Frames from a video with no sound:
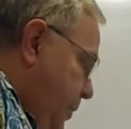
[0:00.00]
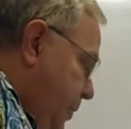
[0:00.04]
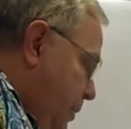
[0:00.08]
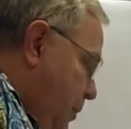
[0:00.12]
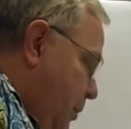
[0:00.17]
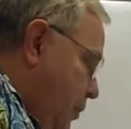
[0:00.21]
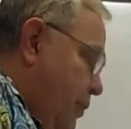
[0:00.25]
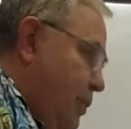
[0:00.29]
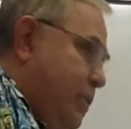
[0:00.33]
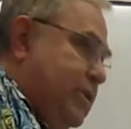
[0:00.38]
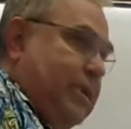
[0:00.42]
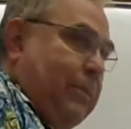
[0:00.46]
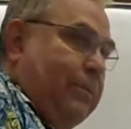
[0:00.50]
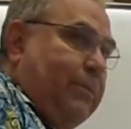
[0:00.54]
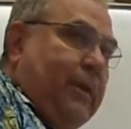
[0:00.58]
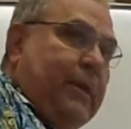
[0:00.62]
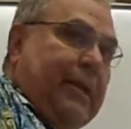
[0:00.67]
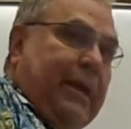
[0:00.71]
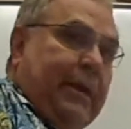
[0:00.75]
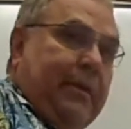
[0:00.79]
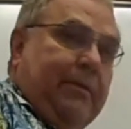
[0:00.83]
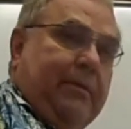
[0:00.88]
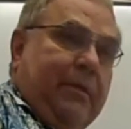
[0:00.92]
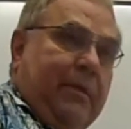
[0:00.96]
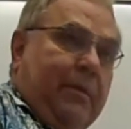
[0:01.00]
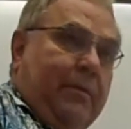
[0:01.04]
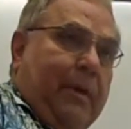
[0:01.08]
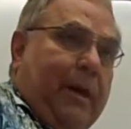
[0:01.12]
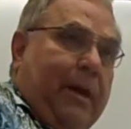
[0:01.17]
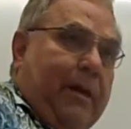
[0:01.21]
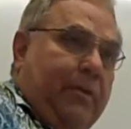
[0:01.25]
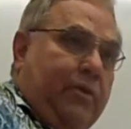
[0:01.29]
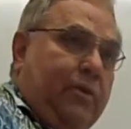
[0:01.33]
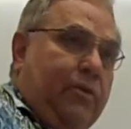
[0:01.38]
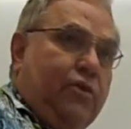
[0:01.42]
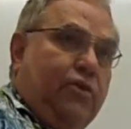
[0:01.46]
Or use something like the
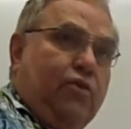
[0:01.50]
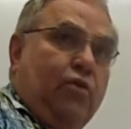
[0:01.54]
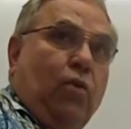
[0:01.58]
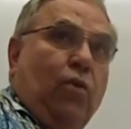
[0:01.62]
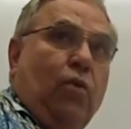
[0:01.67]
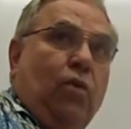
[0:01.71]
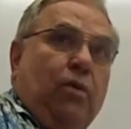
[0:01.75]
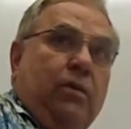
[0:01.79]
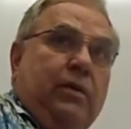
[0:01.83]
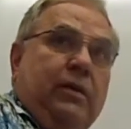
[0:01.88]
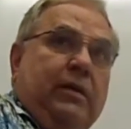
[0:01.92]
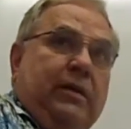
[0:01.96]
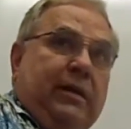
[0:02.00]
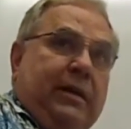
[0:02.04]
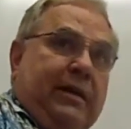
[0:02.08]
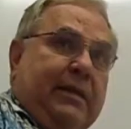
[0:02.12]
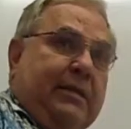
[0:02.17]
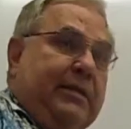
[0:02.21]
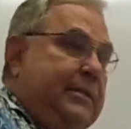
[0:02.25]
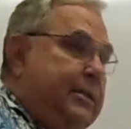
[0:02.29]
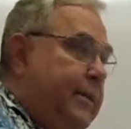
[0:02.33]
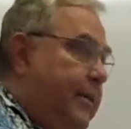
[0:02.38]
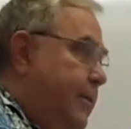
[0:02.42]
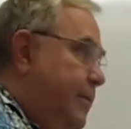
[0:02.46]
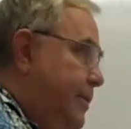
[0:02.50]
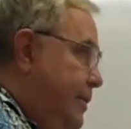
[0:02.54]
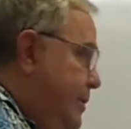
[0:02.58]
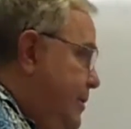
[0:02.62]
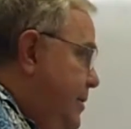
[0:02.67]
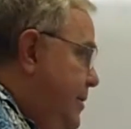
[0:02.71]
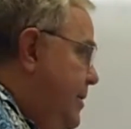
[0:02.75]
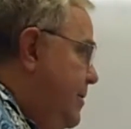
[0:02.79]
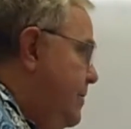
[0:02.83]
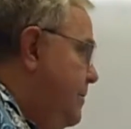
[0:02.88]
modern control to get started.